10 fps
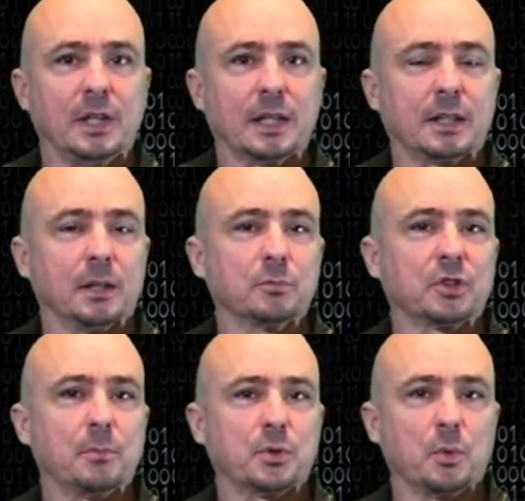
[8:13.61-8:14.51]
it comes
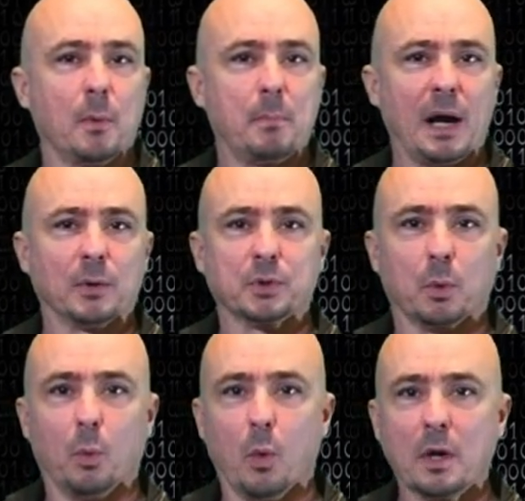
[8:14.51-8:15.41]
up to about
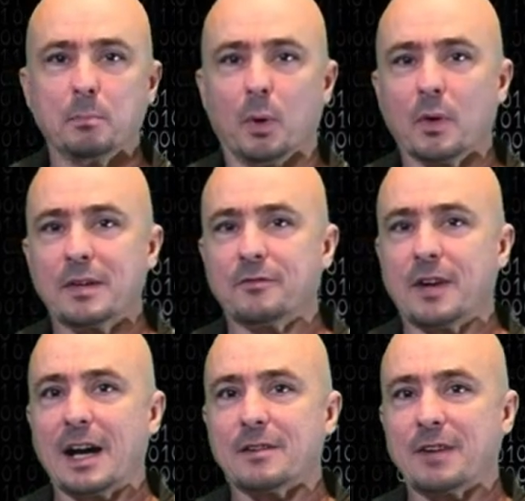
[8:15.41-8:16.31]
one point
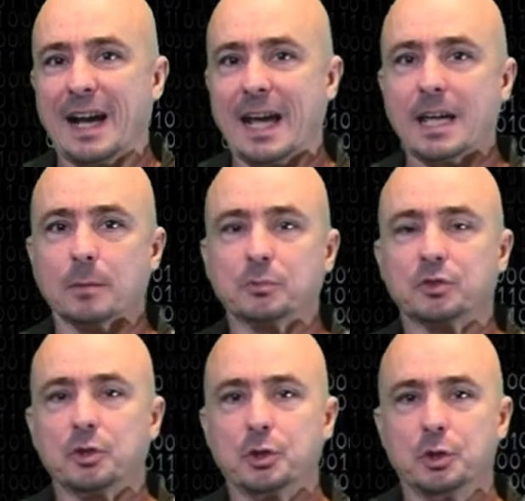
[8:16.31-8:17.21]
five
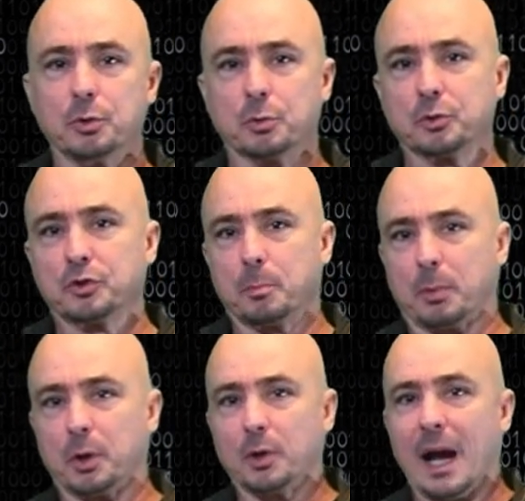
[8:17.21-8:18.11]
amps used
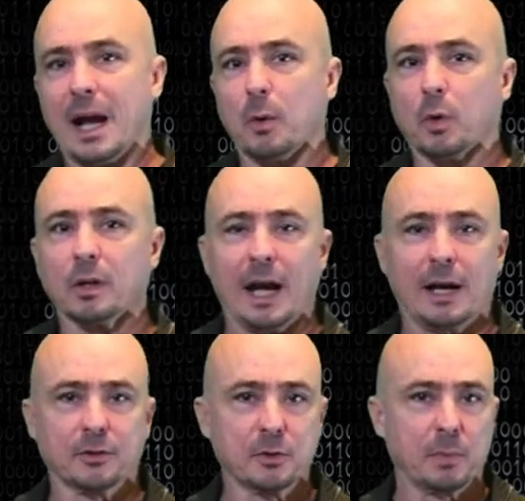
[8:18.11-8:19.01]
per hour
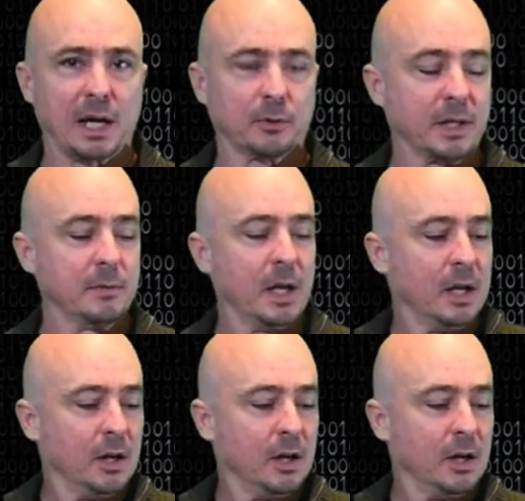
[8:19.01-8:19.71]
out of the battery